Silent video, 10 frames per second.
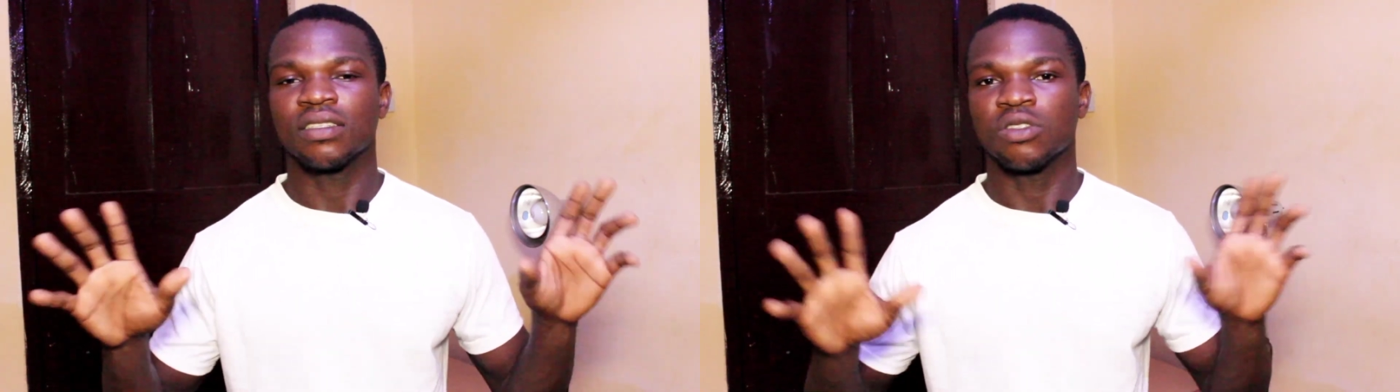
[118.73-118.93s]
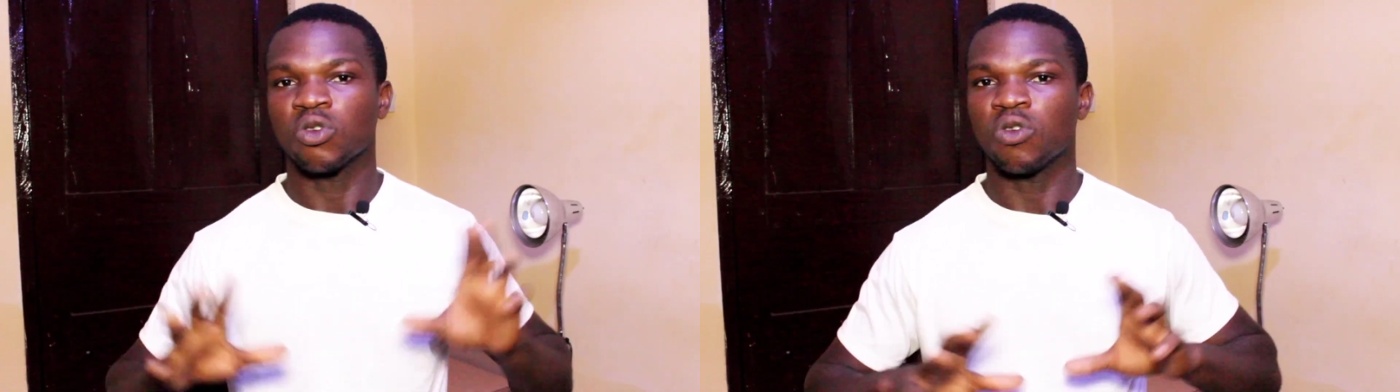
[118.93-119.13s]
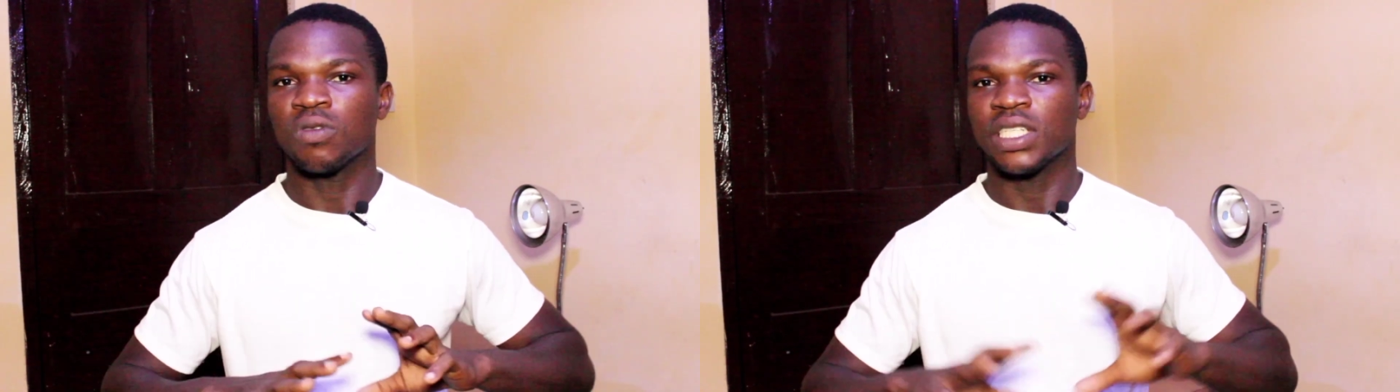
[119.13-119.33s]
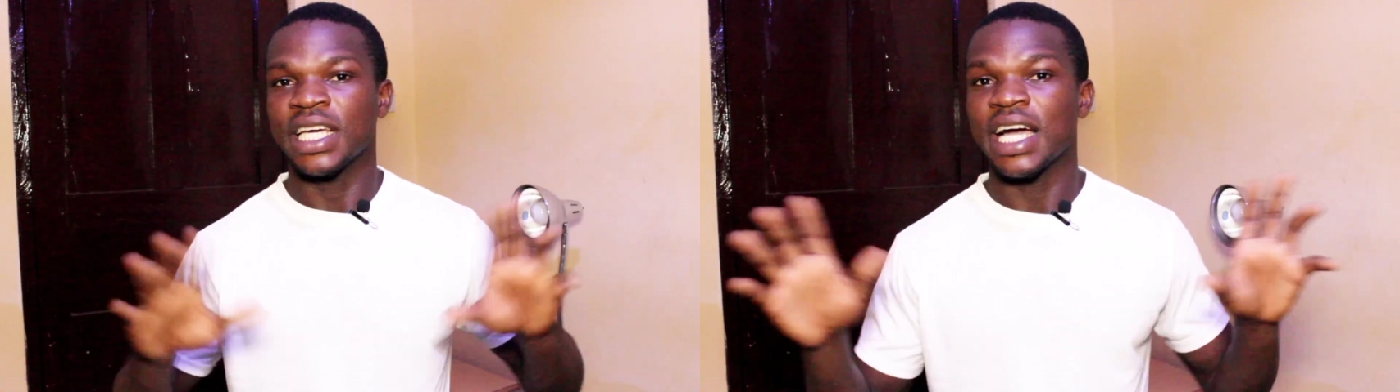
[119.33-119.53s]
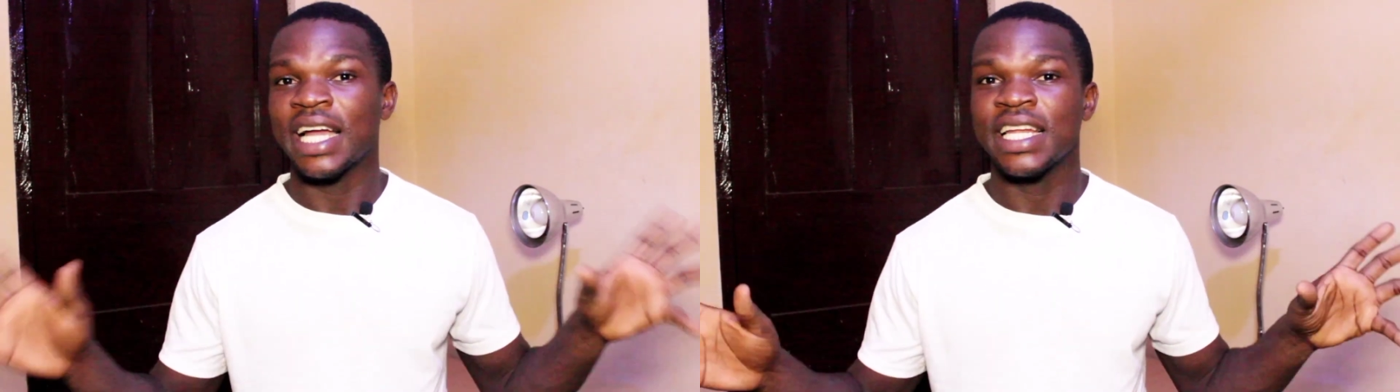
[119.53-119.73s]
So
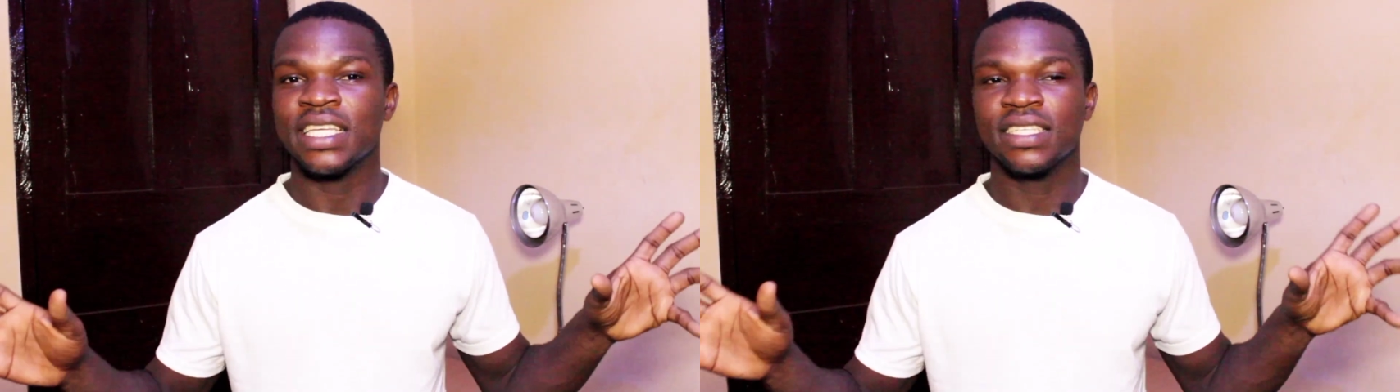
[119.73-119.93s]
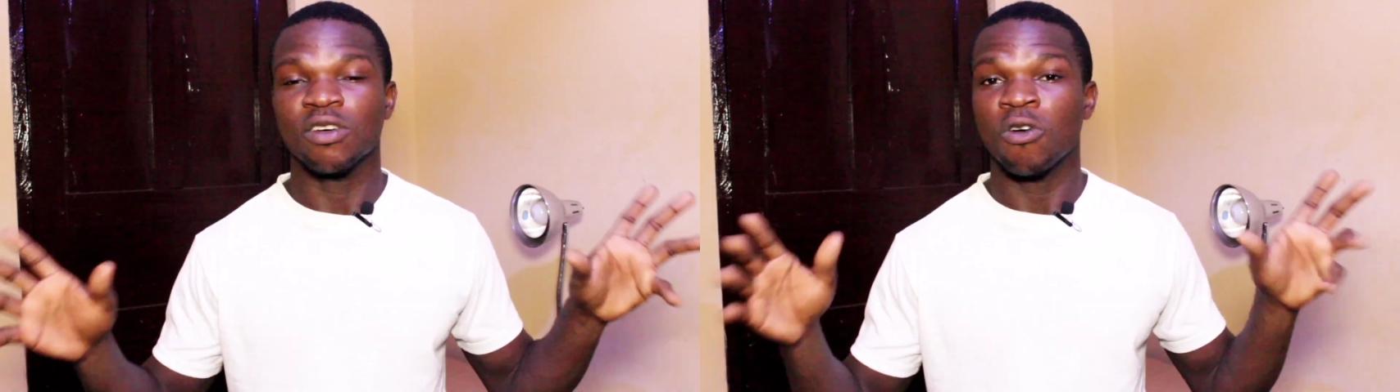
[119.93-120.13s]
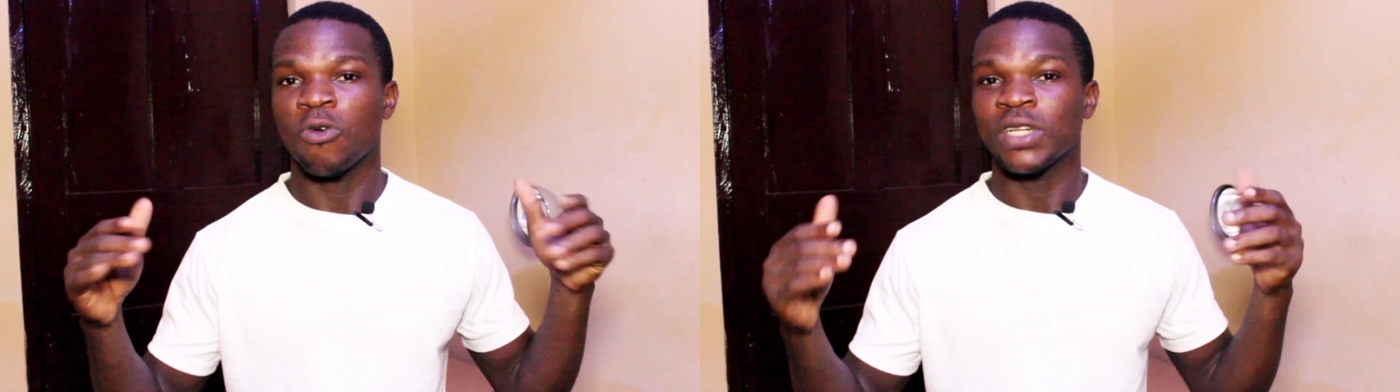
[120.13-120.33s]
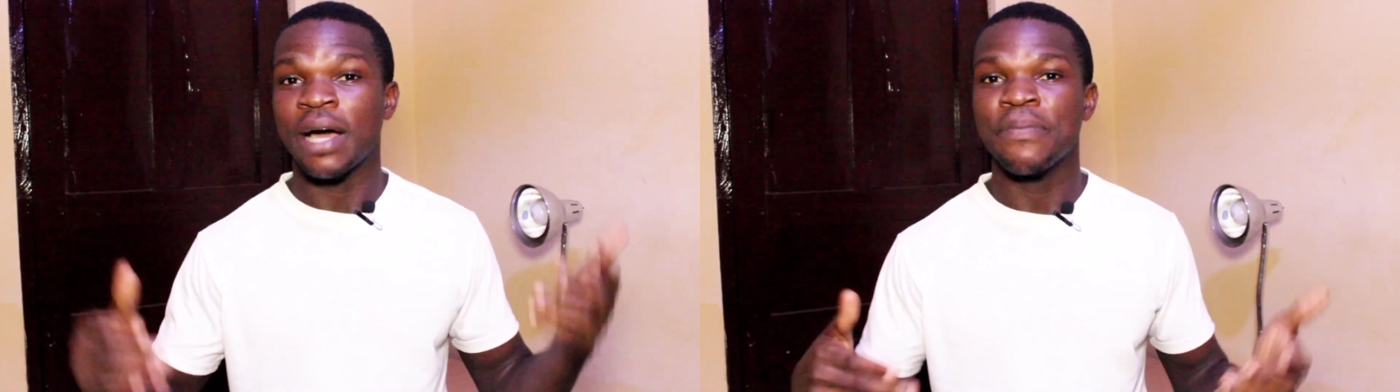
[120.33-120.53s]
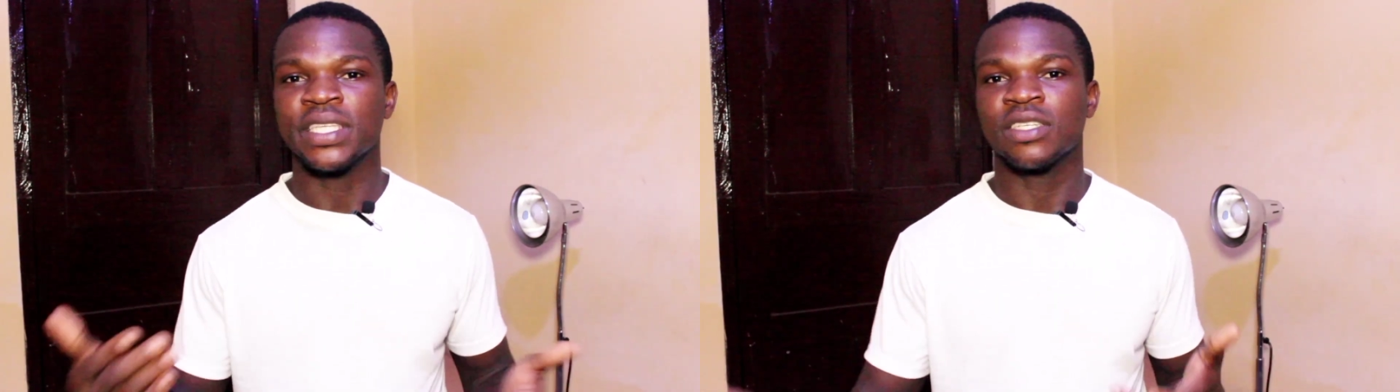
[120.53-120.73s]
the others, or
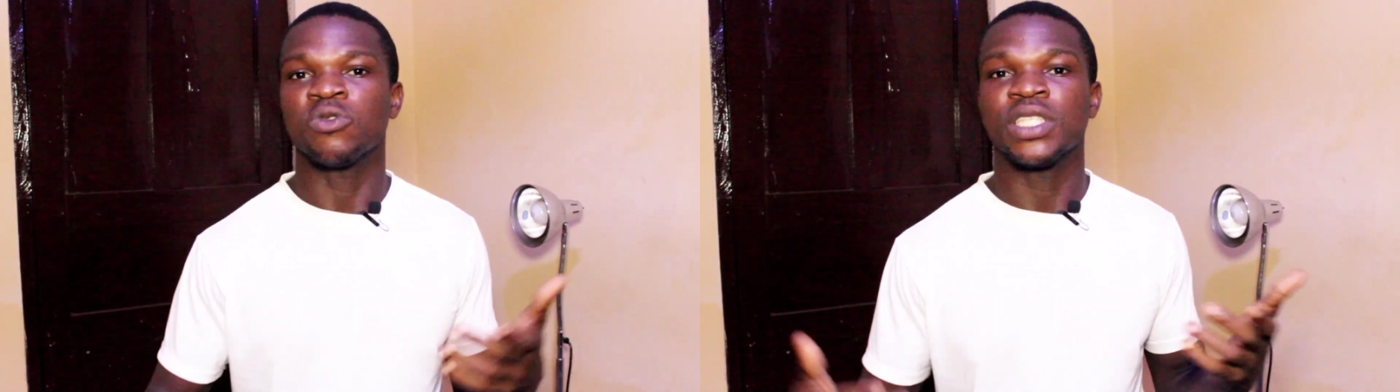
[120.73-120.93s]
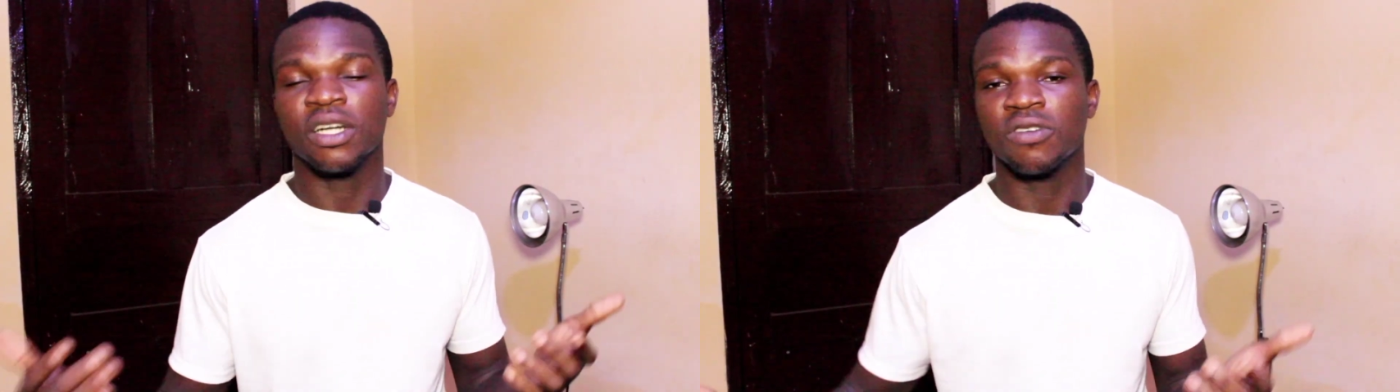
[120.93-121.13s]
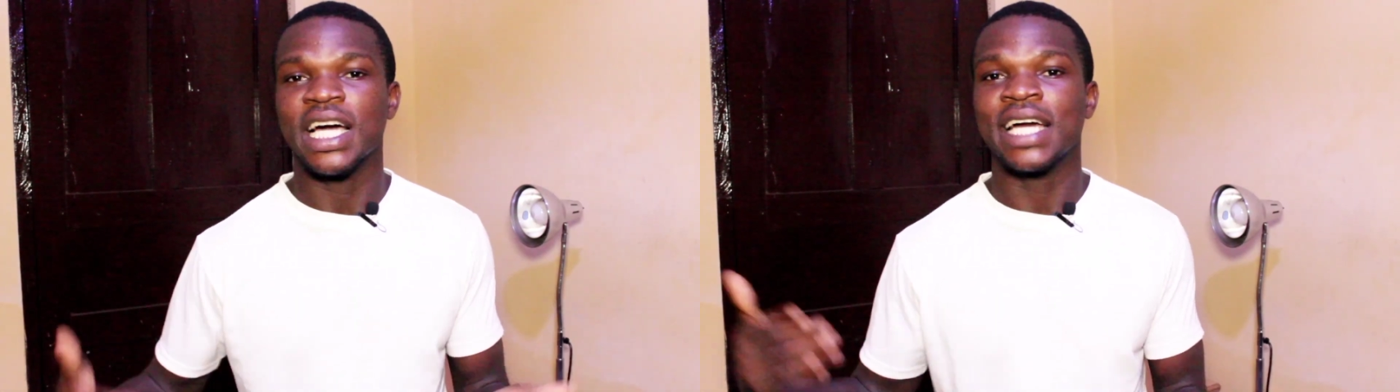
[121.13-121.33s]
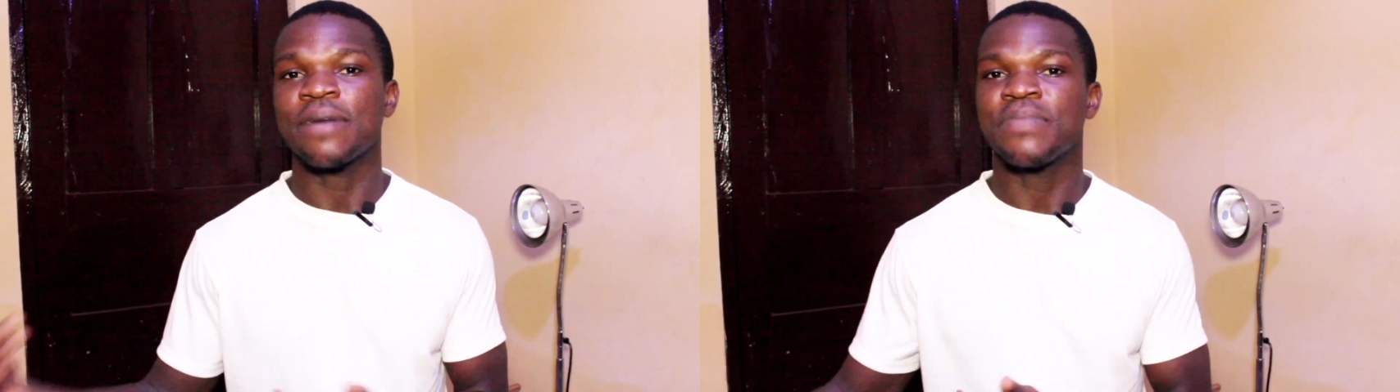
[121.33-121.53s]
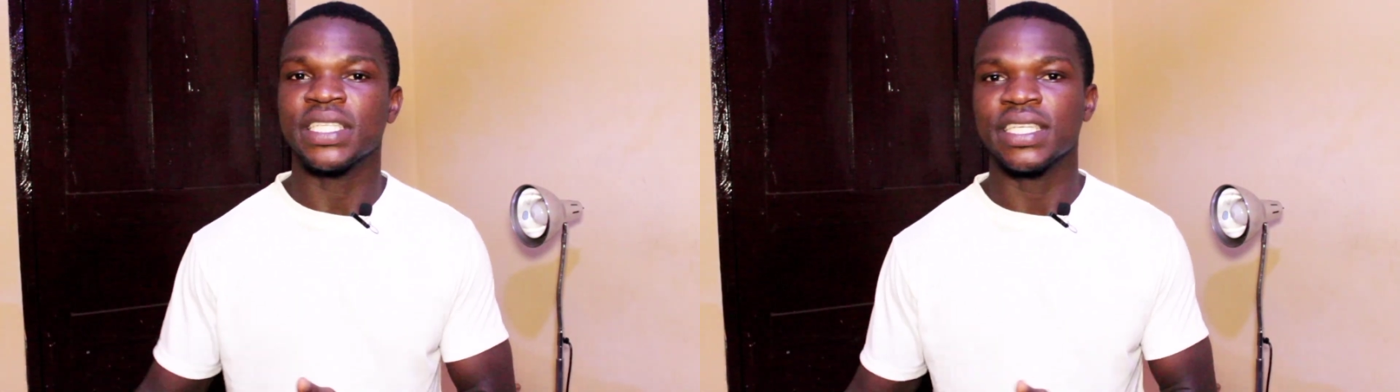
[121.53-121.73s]
that person will tell the other
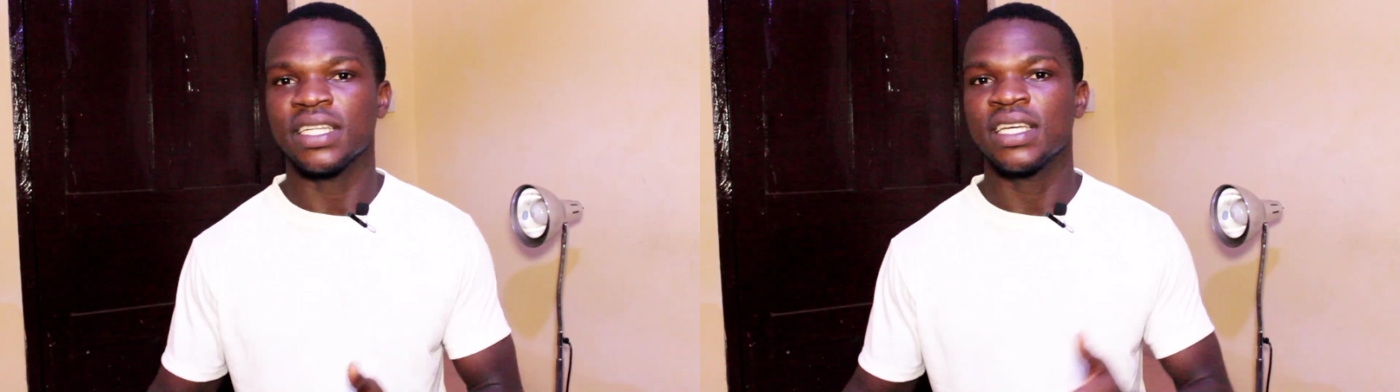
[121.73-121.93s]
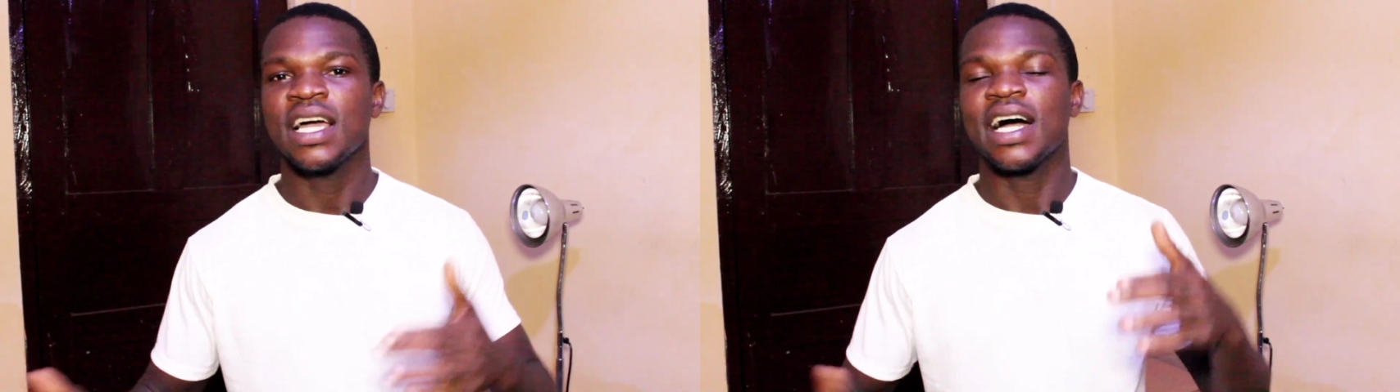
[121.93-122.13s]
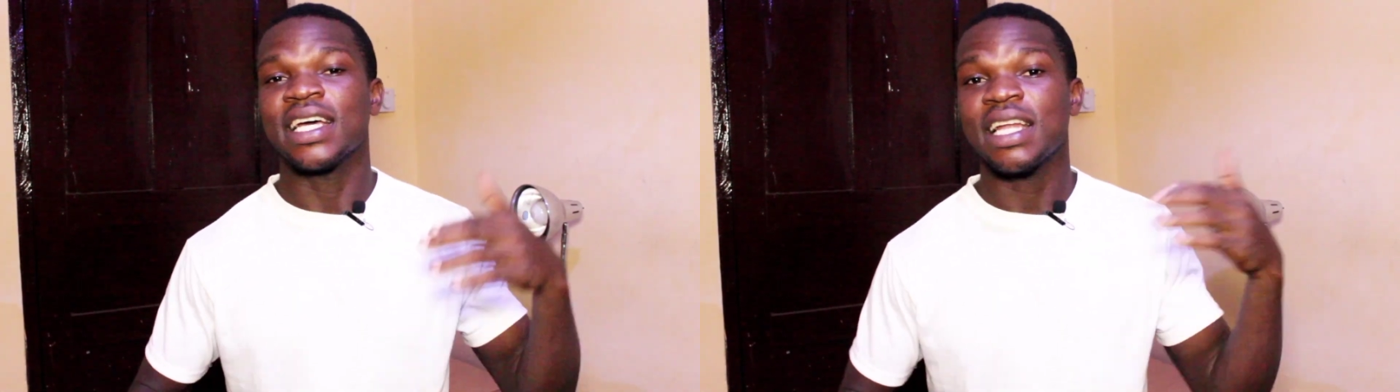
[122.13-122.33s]
person, another